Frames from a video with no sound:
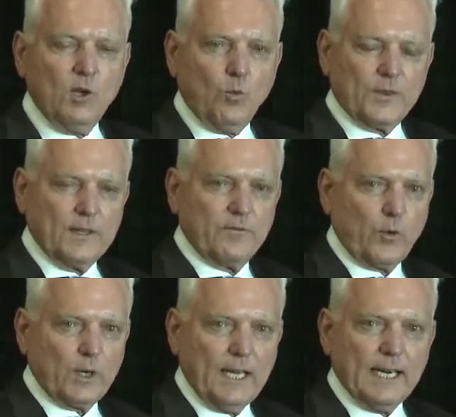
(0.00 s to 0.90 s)
Within
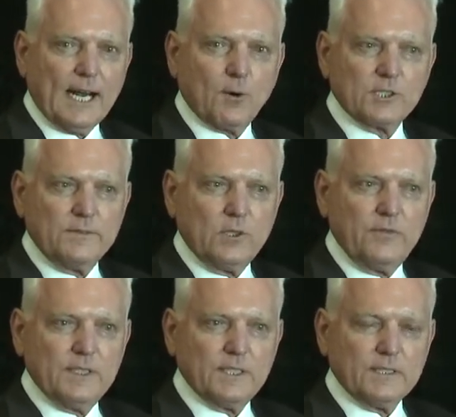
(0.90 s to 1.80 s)
48 hours of your
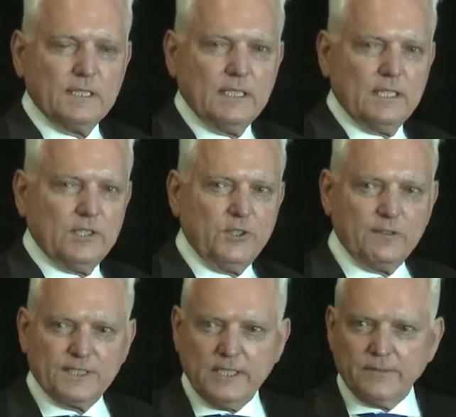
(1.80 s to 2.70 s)
visit, you
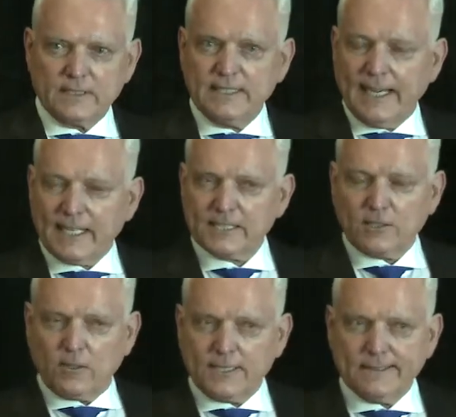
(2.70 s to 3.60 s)
receive a text
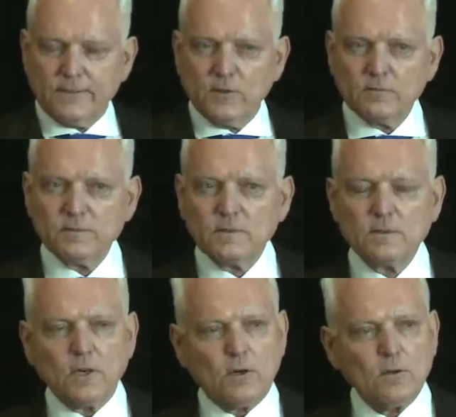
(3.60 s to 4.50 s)
or a telephone
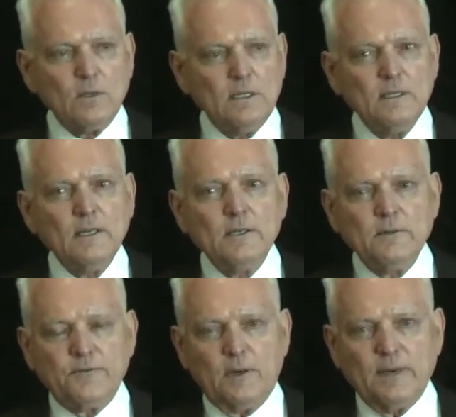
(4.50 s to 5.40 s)
call
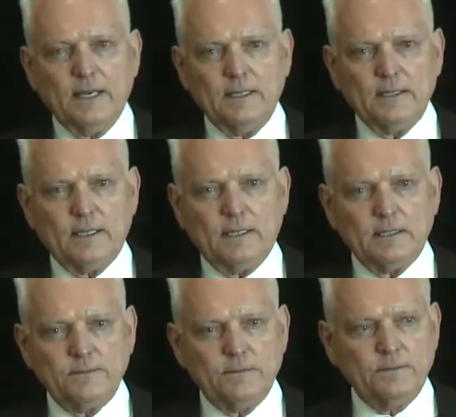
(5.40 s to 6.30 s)
from a
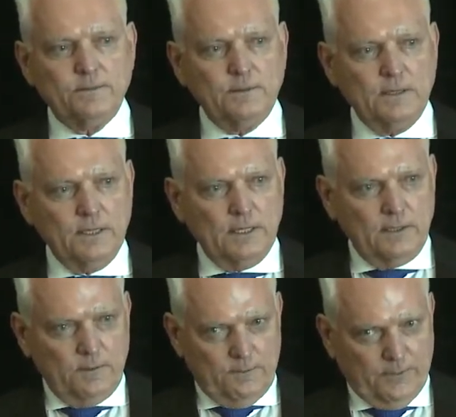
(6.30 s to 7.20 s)

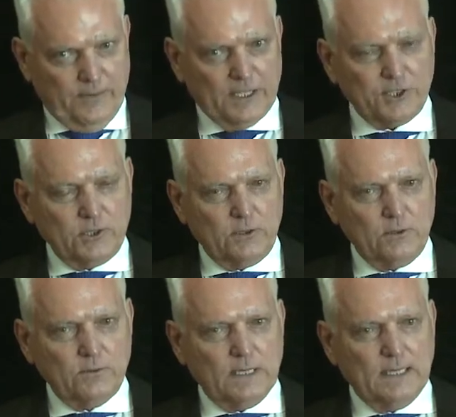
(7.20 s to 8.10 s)

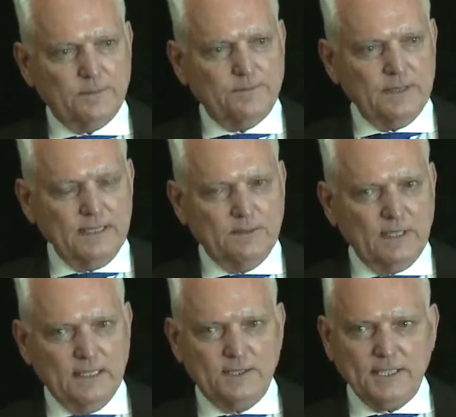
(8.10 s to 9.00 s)
professional
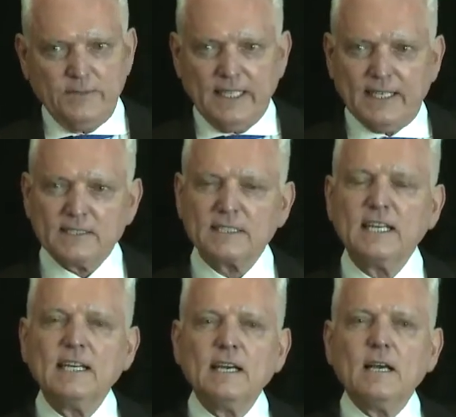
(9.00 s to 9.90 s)
in CVS
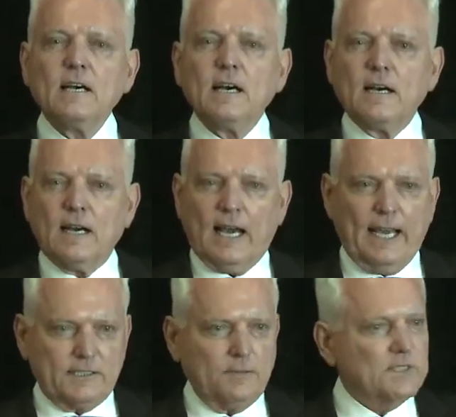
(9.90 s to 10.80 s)

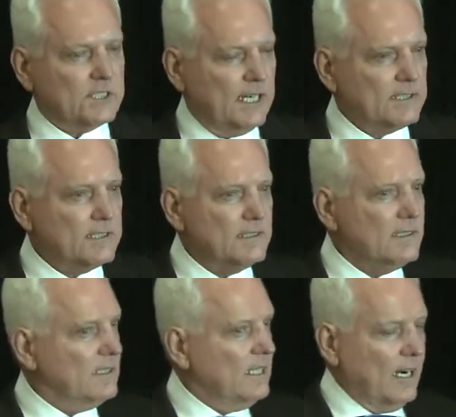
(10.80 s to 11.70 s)
asking, Mr. Hudson,
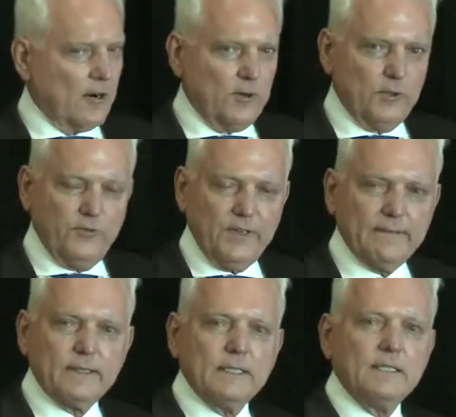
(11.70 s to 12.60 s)
how are you
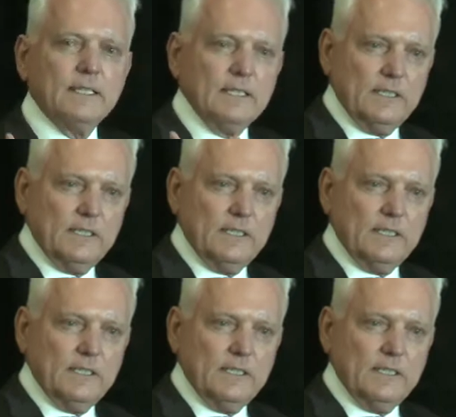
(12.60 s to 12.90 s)
feeling?